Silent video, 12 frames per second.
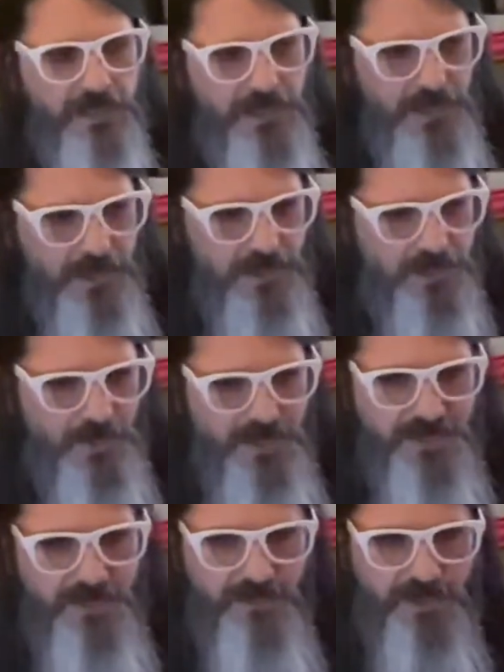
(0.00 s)
uh,
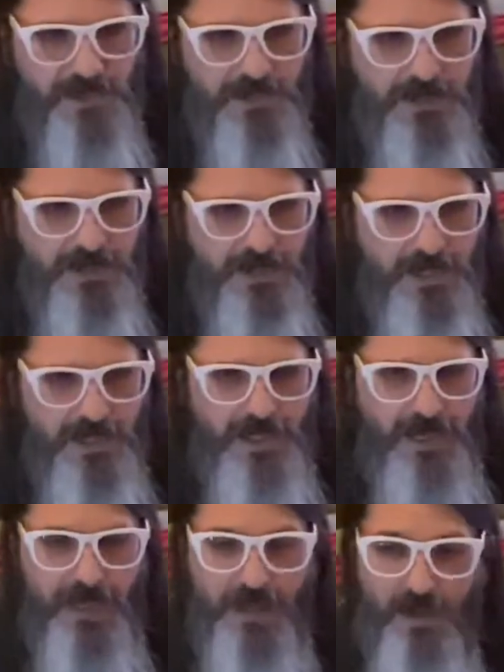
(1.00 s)
Quicksilver,
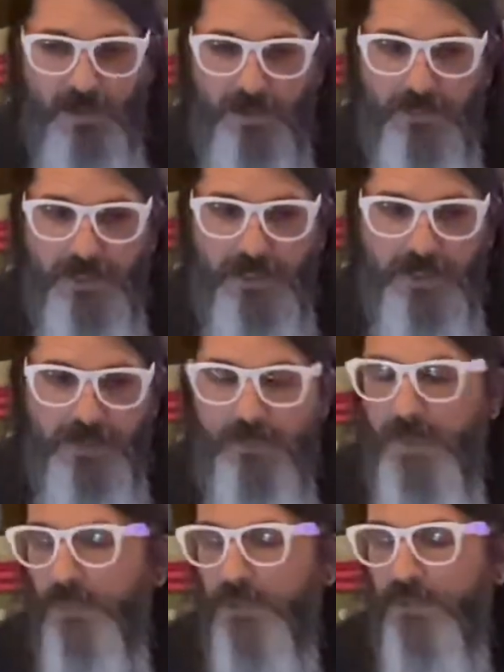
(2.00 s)
and all of the other
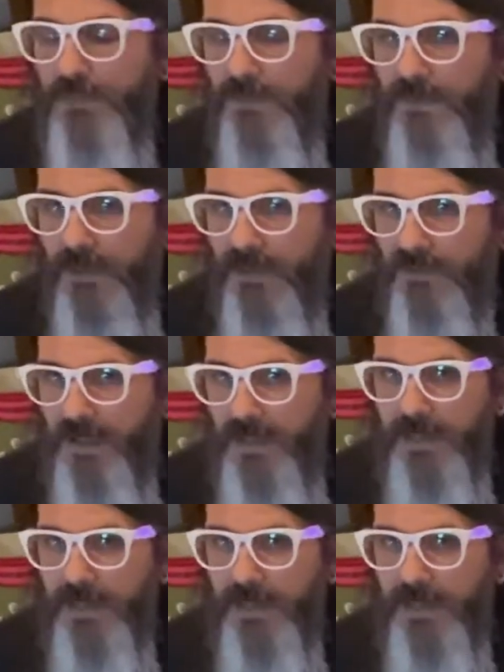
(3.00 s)
members of CSN